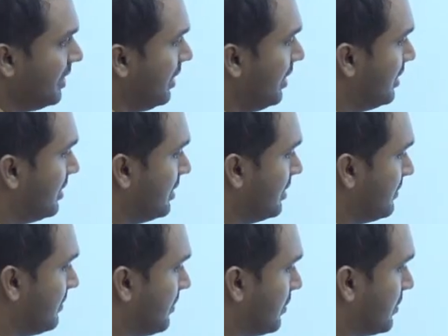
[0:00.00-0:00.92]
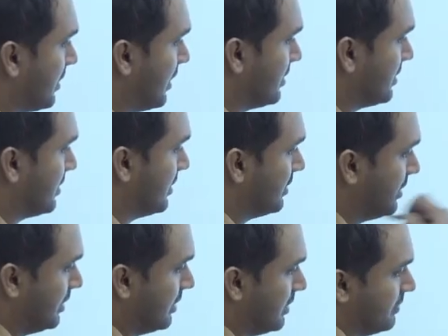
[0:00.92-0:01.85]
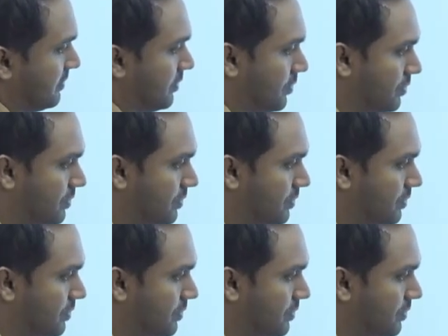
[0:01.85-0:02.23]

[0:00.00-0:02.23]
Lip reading: The fourth answer here, 4.